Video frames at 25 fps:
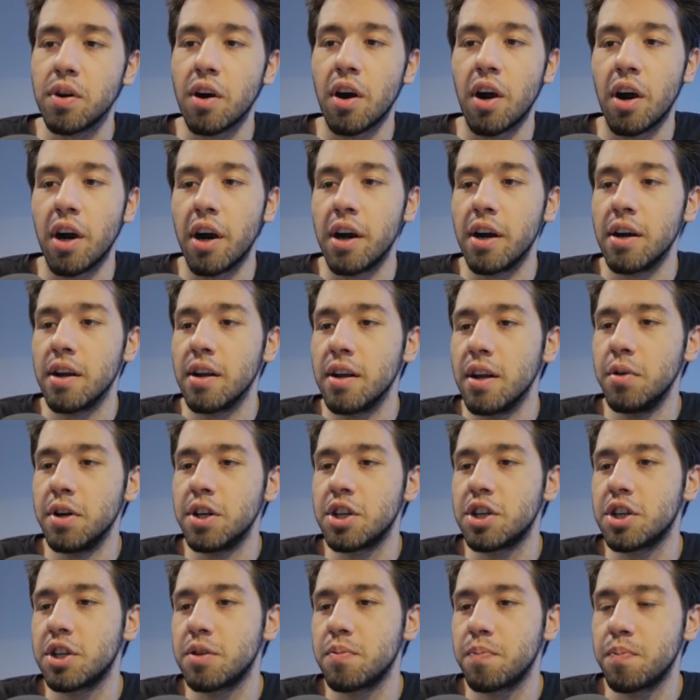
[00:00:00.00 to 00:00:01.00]
card,
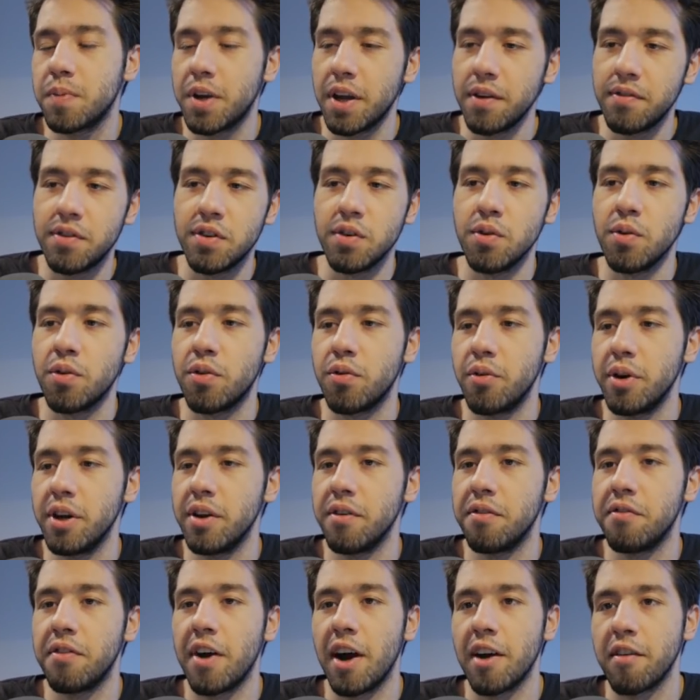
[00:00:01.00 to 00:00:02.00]
which gives you 3
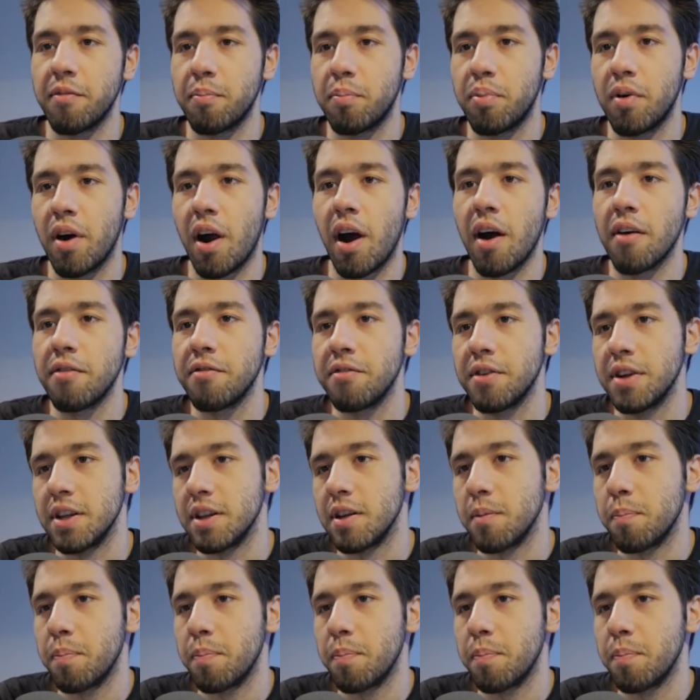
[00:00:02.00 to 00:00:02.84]
to 5 profit,